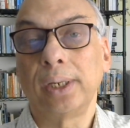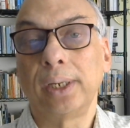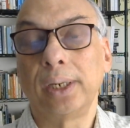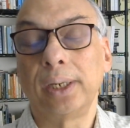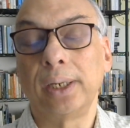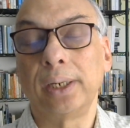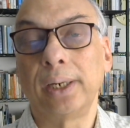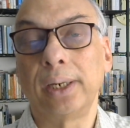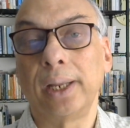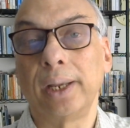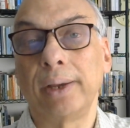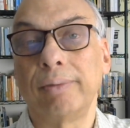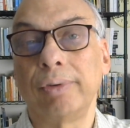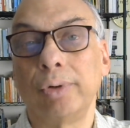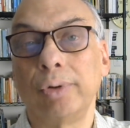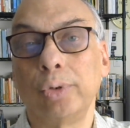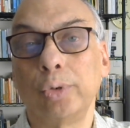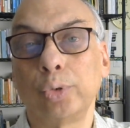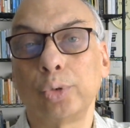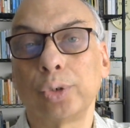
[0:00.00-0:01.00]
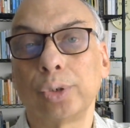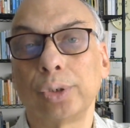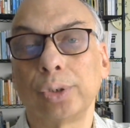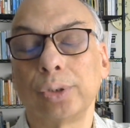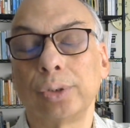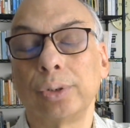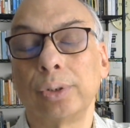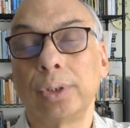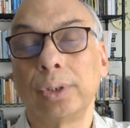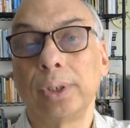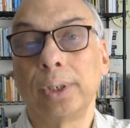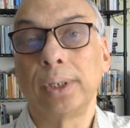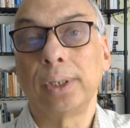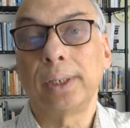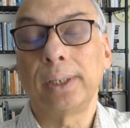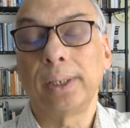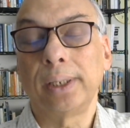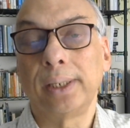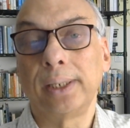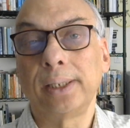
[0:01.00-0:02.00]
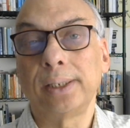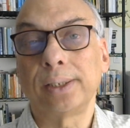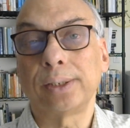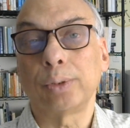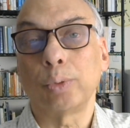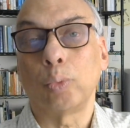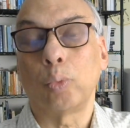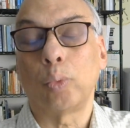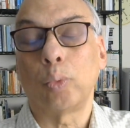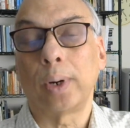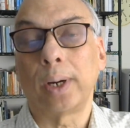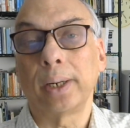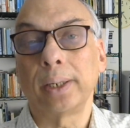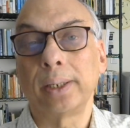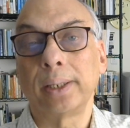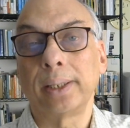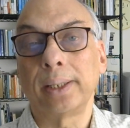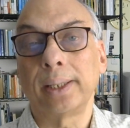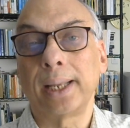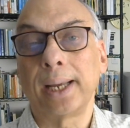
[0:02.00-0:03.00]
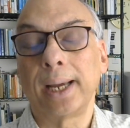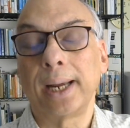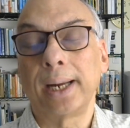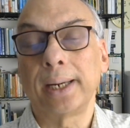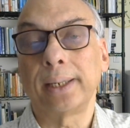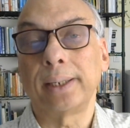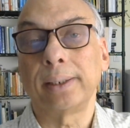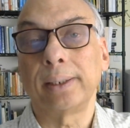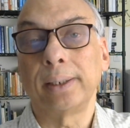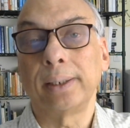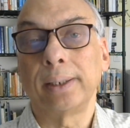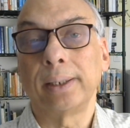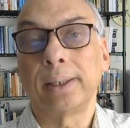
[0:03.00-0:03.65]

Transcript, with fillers: in evolution is one that